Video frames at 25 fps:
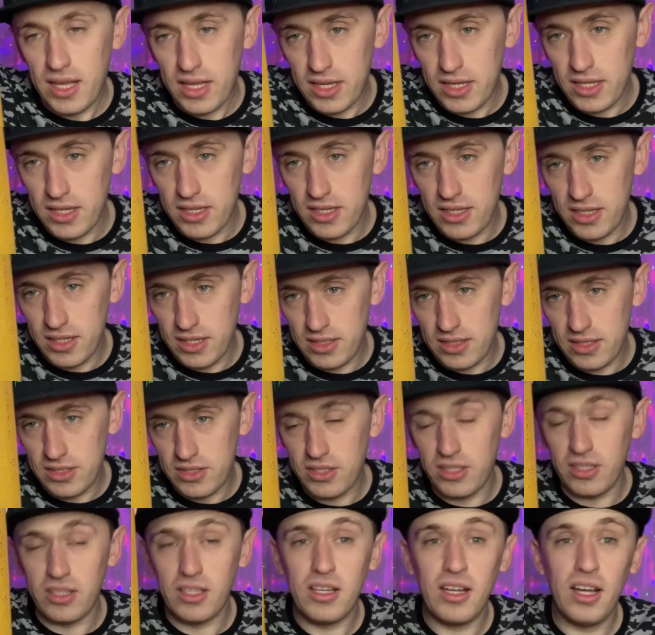Uh,
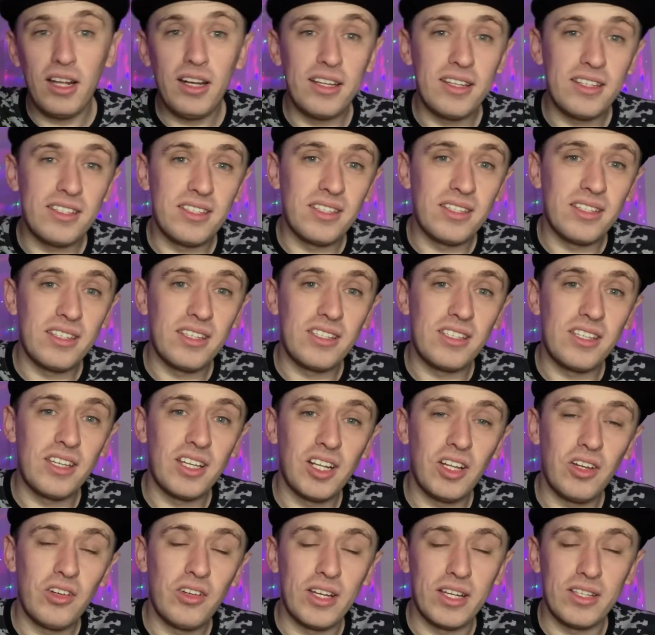let's see, the colour is indeed
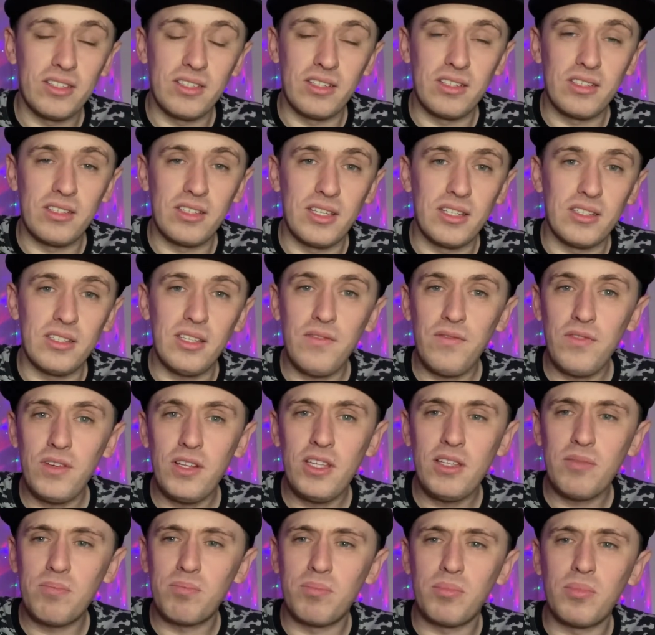yellow, as I said,
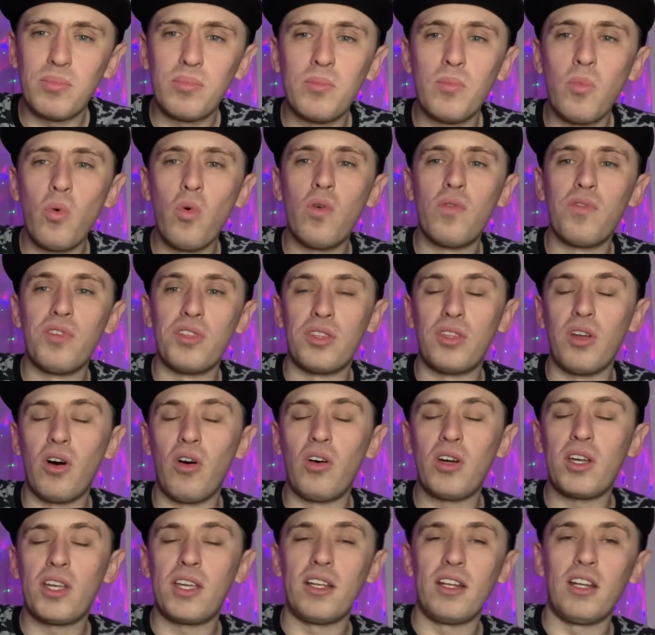definitely more of a
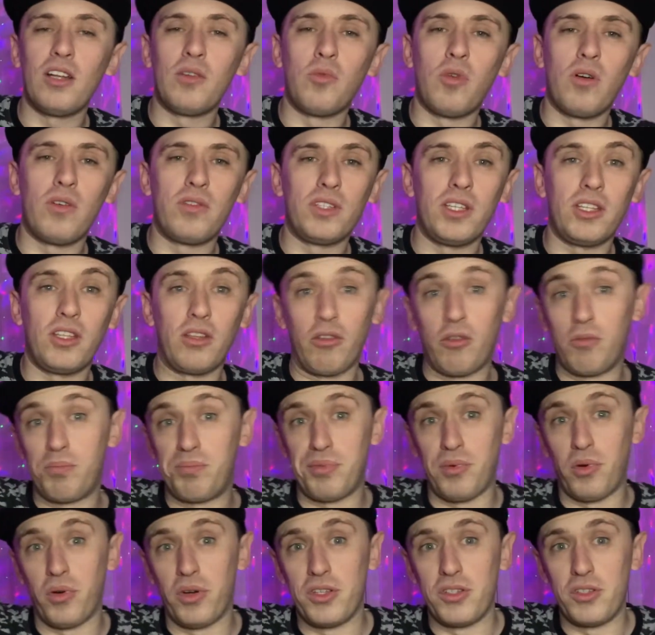dark yellow rather than, you know,
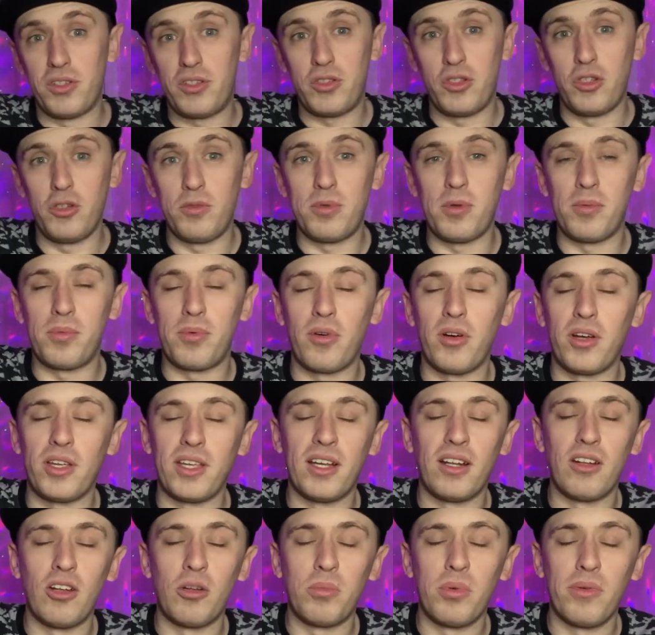bright, super
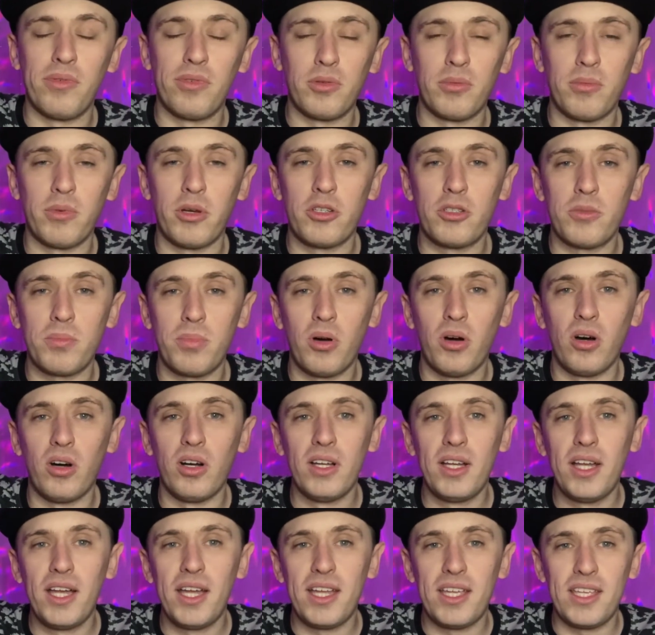bright yellow, but for the most
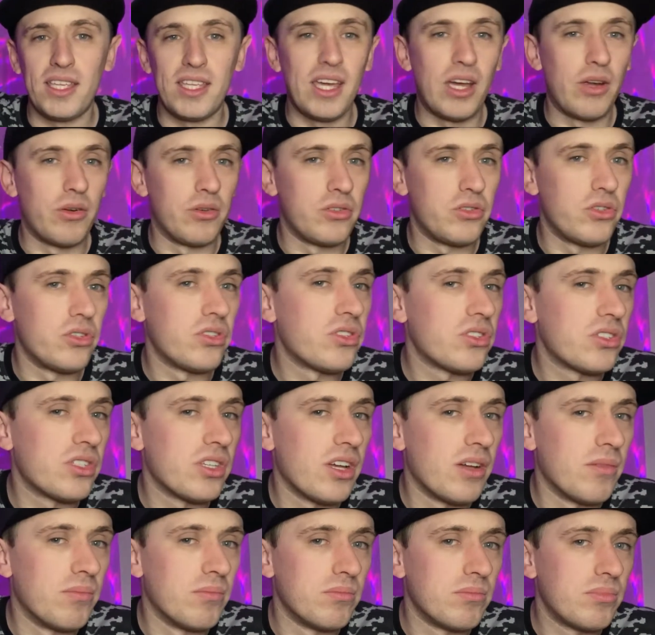part, yeah, it
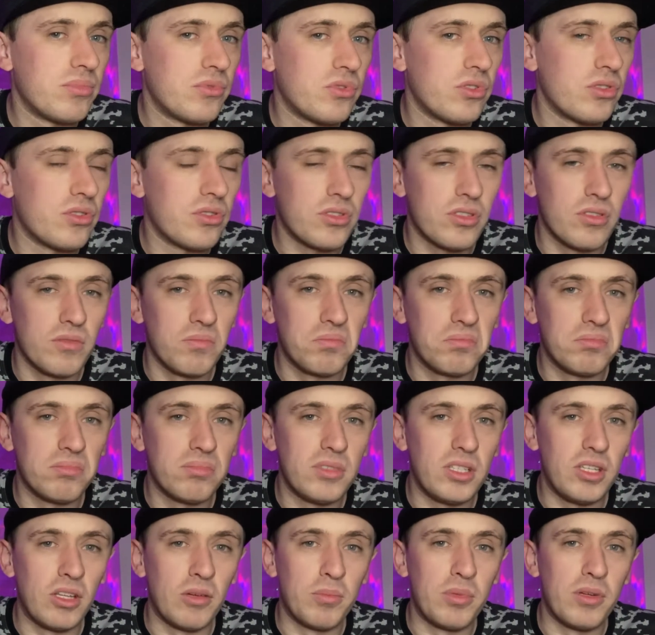just, um, just a,
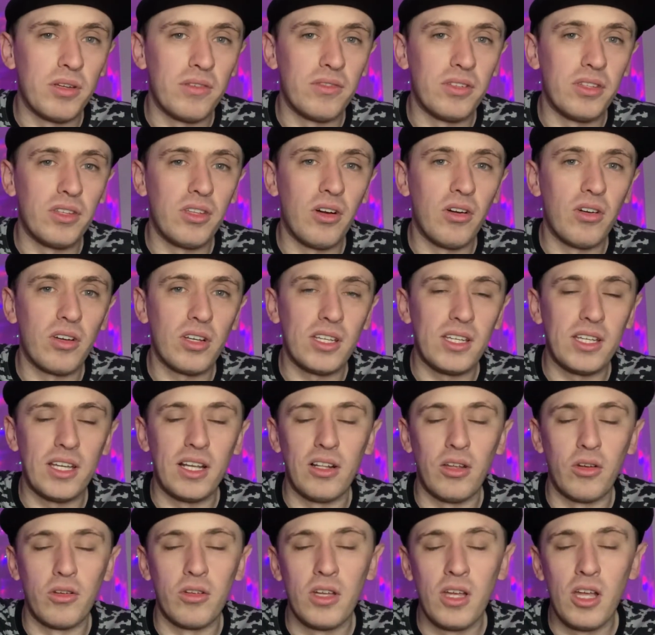you know, a bit of a darker
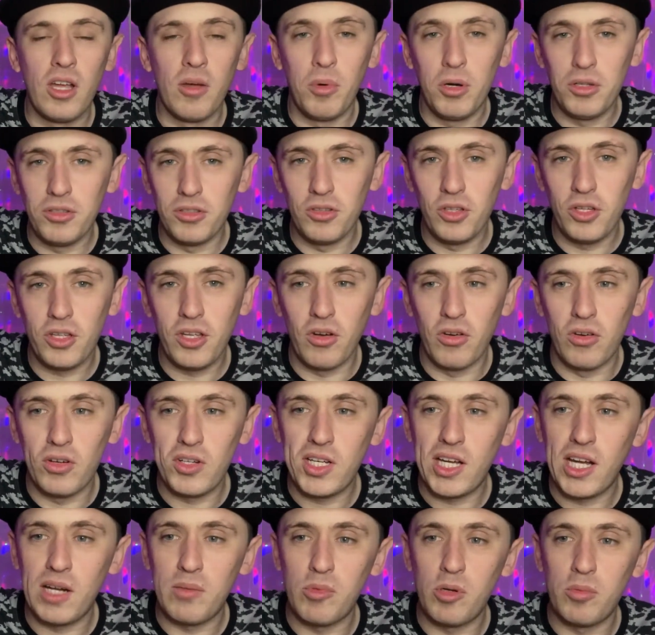yellow. Why not look at it
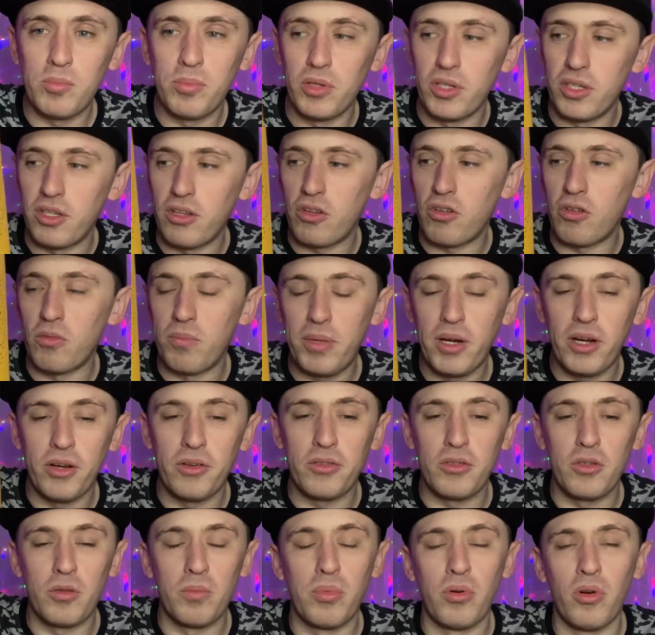on camera, but, you know, compare
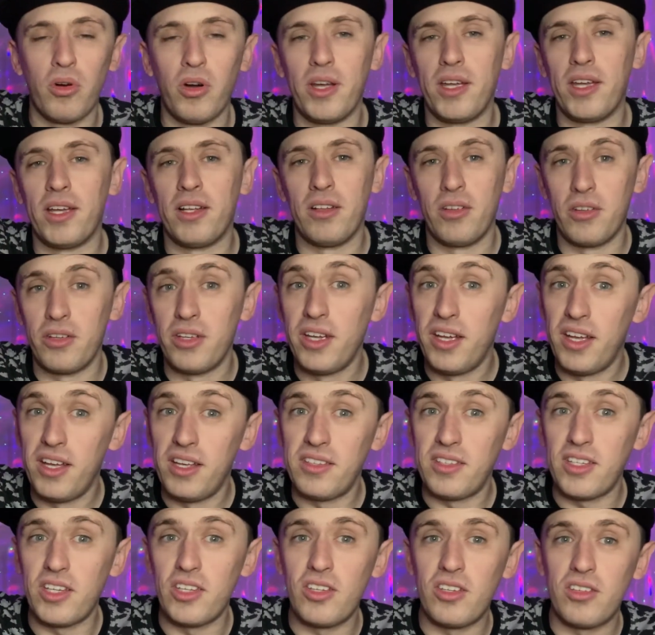it to a bright yellow,
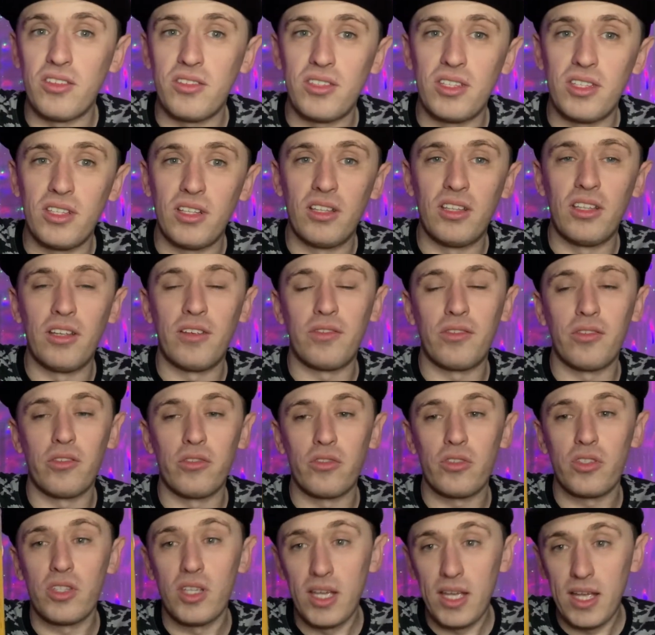then you can see the
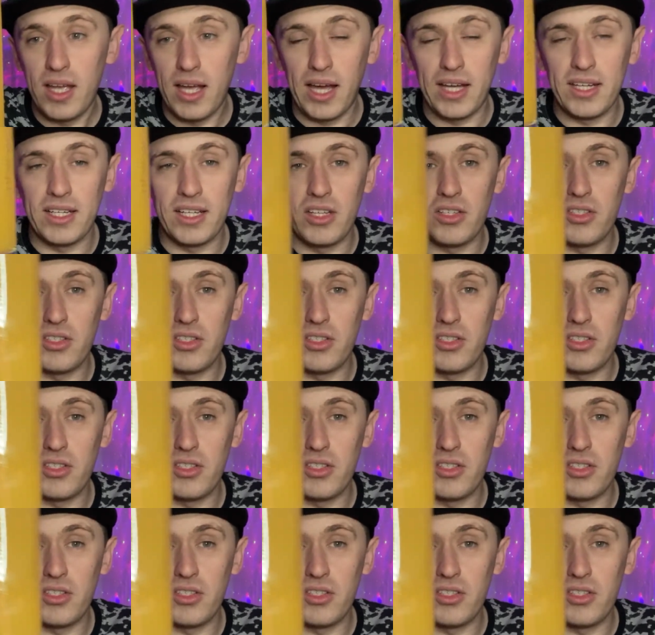difference. And